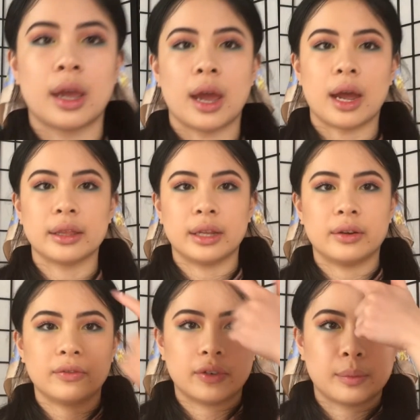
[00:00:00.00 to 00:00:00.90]
And then
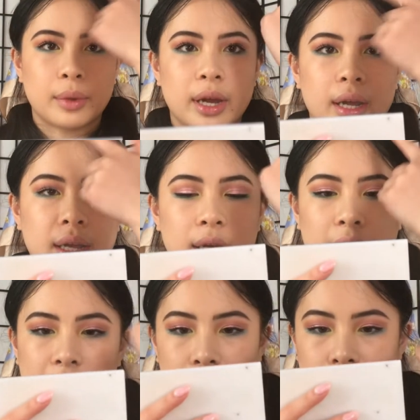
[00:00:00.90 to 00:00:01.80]
for my
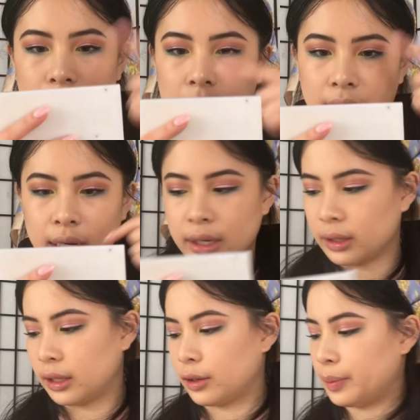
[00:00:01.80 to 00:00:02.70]
hairline and a
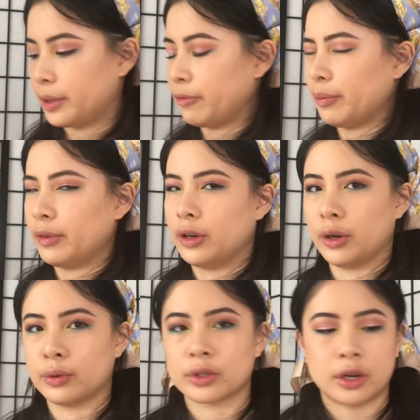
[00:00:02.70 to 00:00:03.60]
little bit of
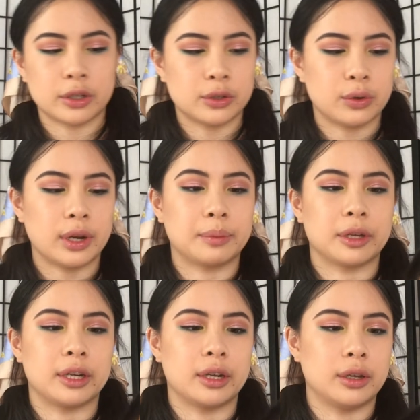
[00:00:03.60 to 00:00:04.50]
nose contour, I'm
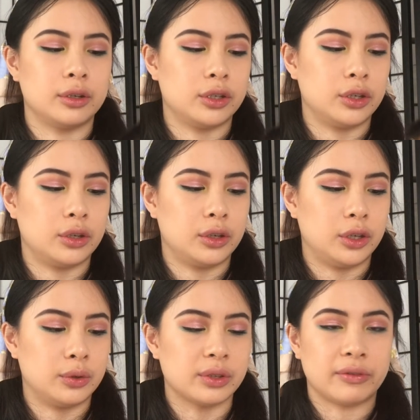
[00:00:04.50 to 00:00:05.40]
gonna
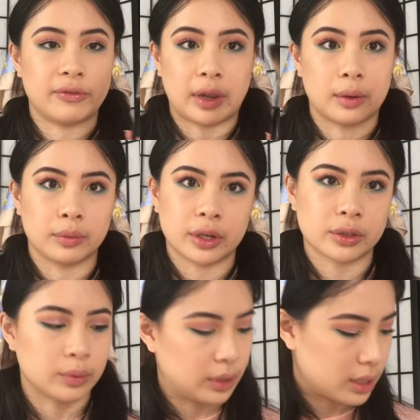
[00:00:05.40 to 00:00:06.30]
use a fan brush
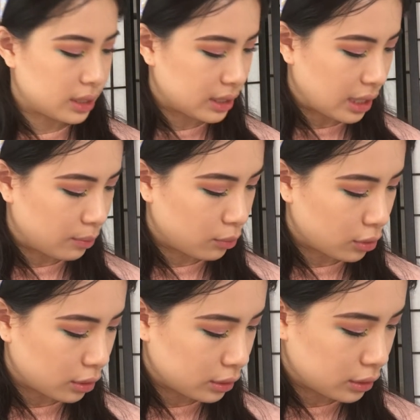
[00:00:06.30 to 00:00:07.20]
with the same
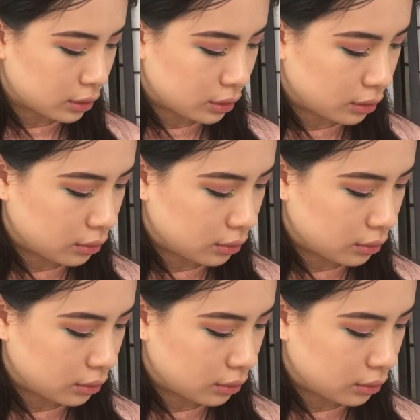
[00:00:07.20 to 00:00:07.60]
bronzer.